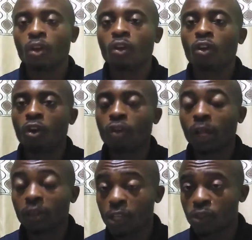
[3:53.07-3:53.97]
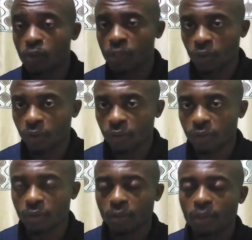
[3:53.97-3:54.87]
or your testosterone
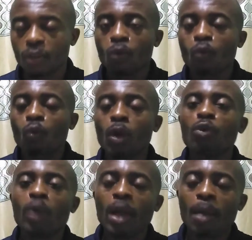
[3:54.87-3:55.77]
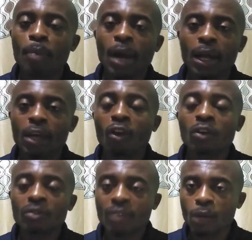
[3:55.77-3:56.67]
when you embark on
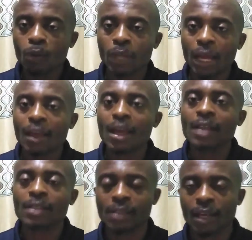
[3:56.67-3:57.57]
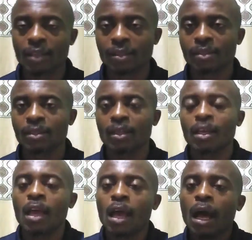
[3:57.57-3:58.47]
regular exercise.
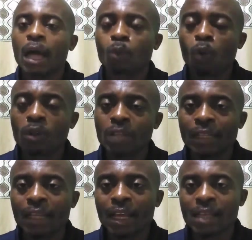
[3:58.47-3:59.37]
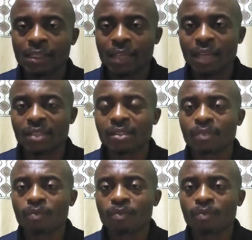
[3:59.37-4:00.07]
And what are the exercise?